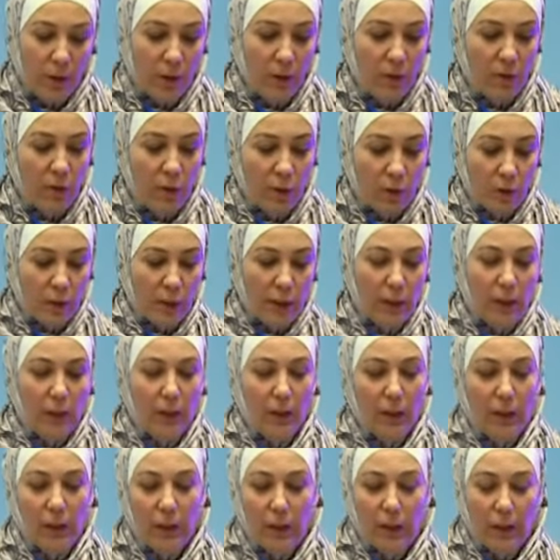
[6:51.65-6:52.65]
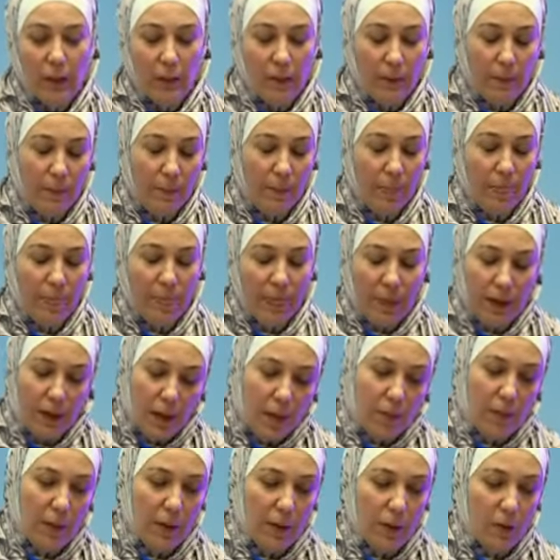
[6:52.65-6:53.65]
the foreseen, the
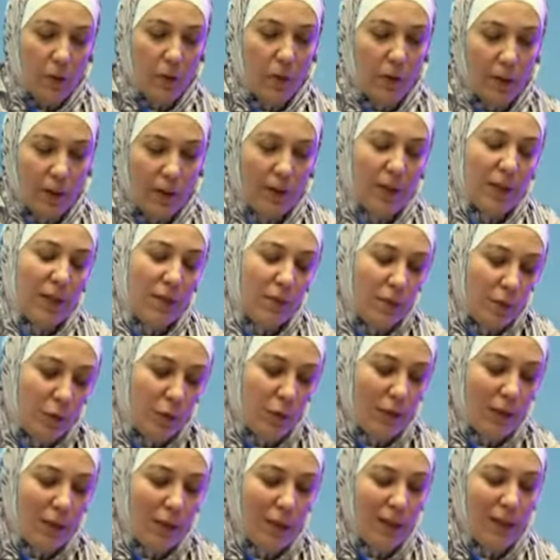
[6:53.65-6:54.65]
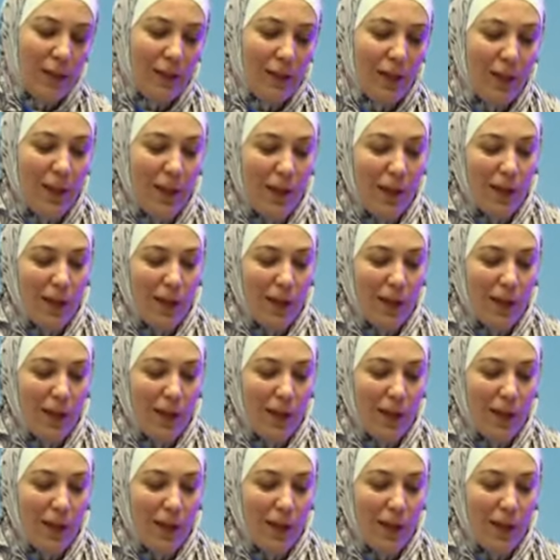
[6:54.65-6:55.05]
coming or foreseen